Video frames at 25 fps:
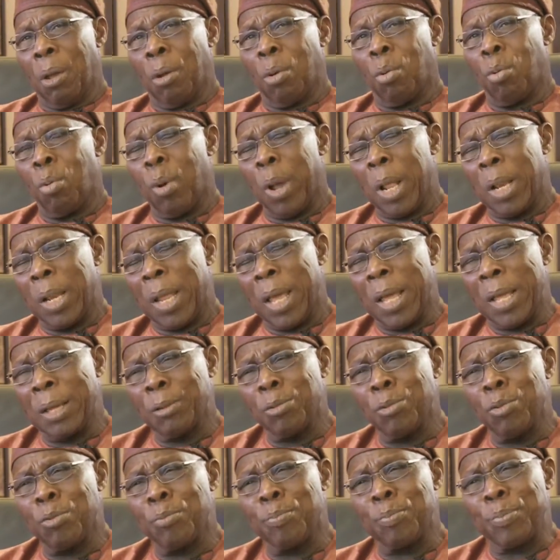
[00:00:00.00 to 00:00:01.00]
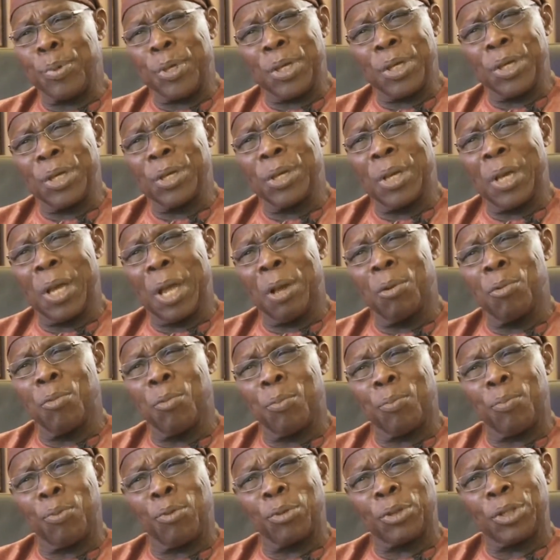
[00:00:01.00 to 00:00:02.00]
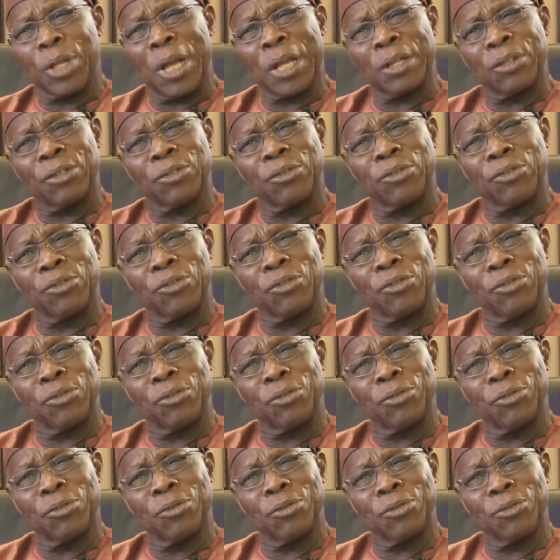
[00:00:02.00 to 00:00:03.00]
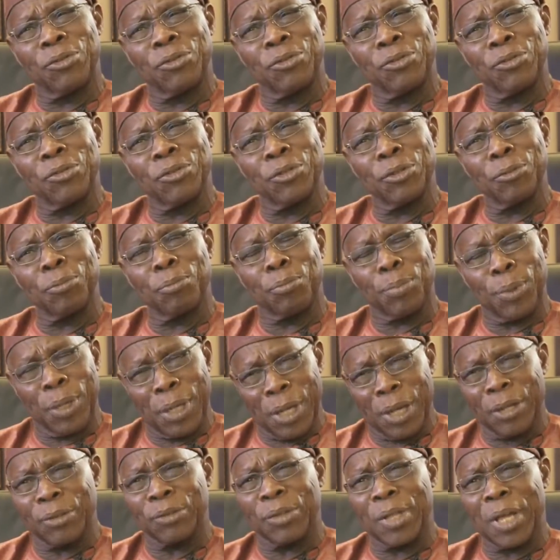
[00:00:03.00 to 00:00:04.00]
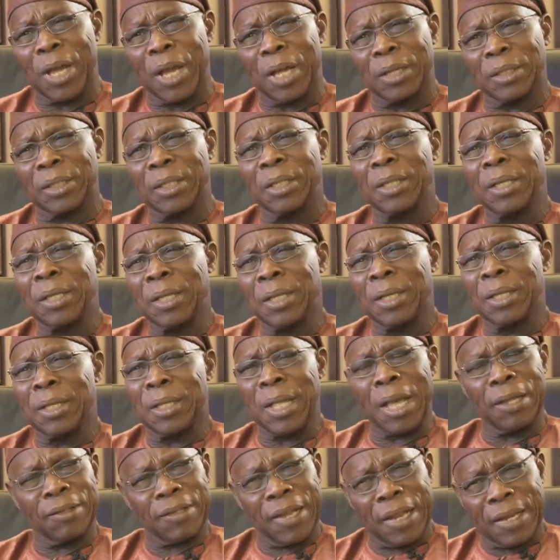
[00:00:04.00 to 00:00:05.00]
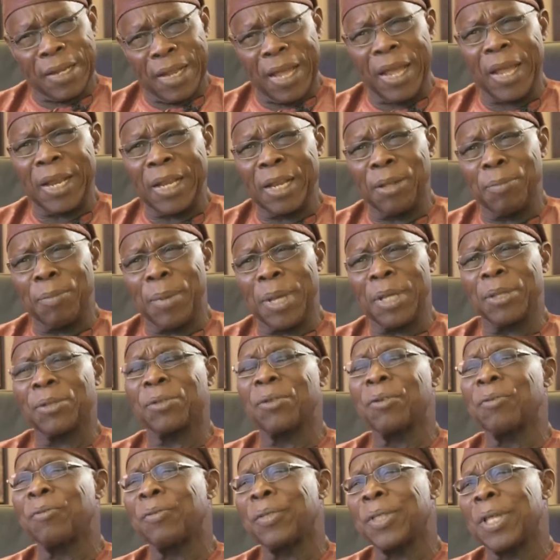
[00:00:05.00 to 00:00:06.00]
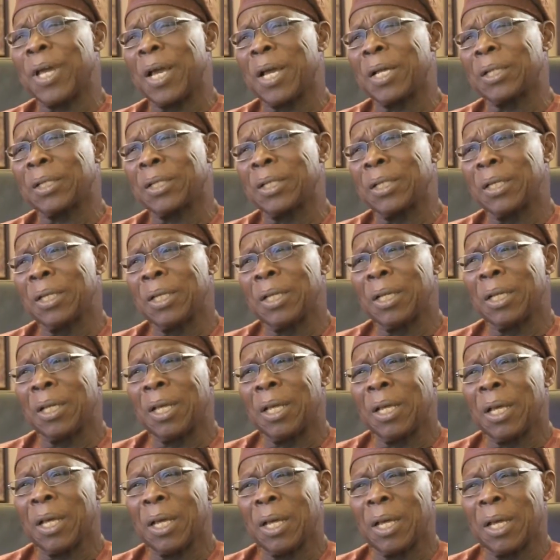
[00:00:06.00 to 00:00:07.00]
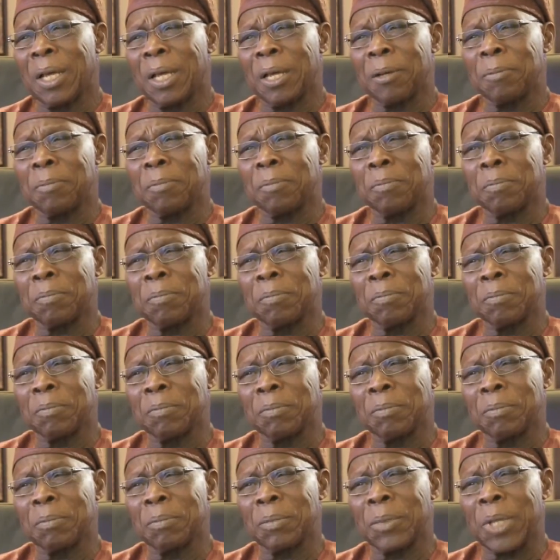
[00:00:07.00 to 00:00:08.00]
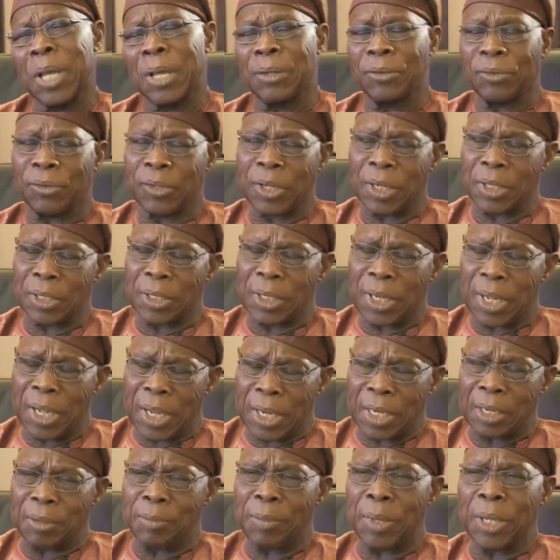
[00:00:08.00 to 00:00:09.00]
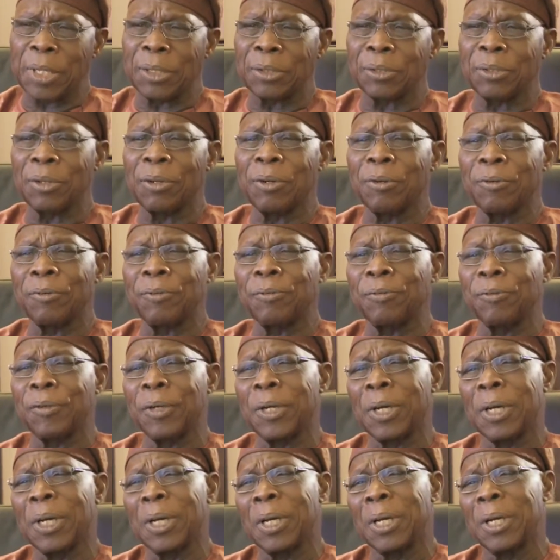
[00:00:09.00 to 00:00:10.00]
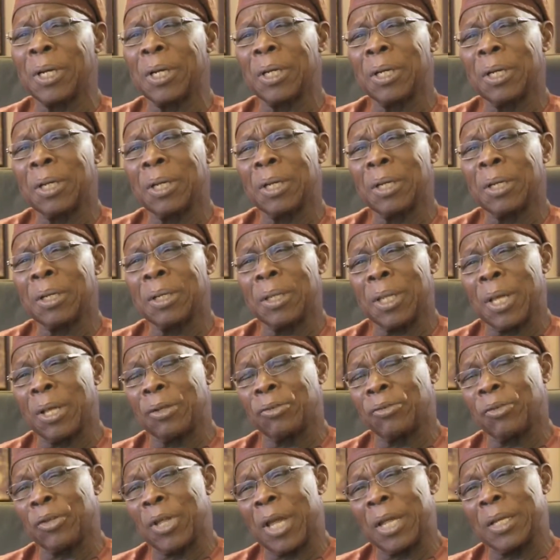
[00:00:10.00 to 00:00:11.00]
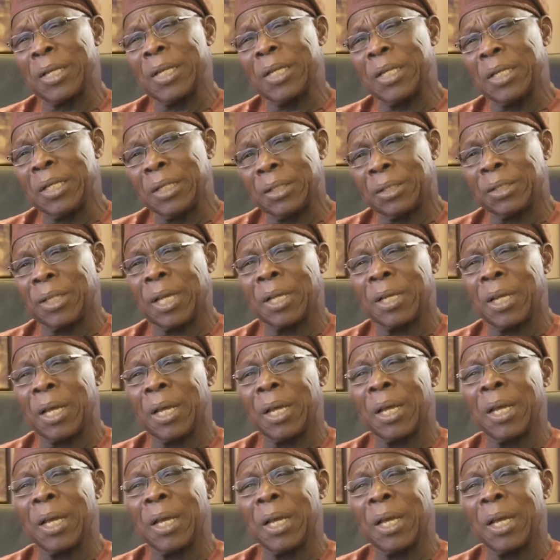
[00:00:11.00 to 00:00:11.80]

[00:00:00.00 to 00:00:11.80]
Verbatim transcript: Well, I won't be, I won't put that simply as that. There's an element of that. Um, there's an element of, uh, there's an internal